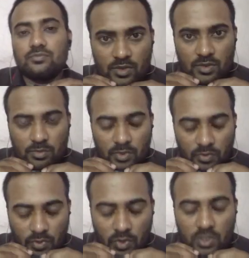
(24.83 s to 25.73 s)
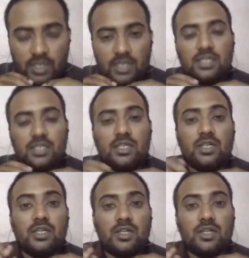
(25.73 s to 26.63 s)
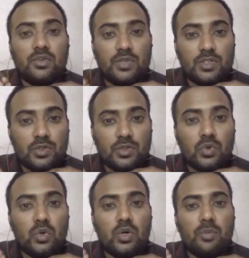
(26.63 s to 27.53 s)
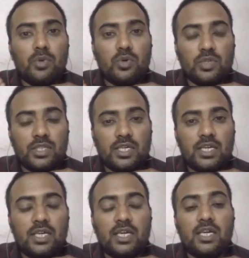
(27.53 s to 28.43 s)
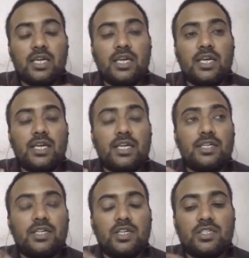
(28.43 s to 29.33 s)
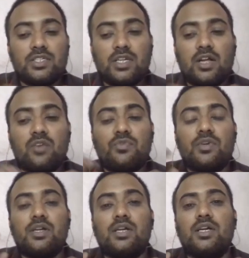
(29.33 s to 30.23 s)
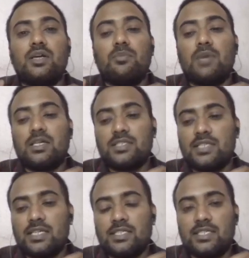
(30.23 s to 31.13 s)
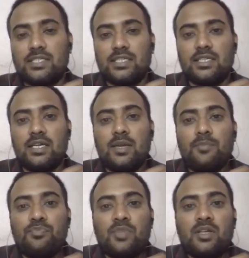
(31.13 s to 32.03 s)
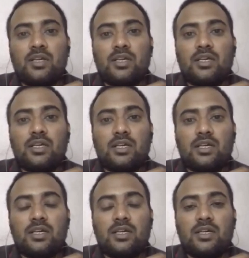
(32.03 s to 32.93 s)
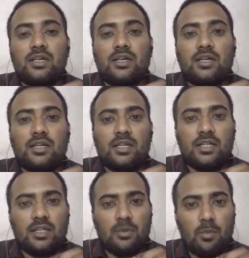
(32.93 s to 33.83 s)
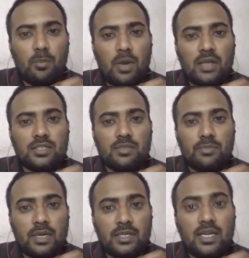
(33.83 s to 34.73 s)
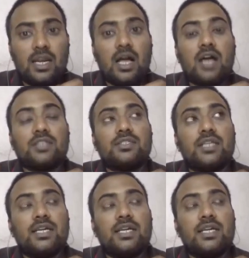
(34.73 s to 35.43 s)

Before that, we should know about the introduction of MOS transistor. Uh, MOS metal oxide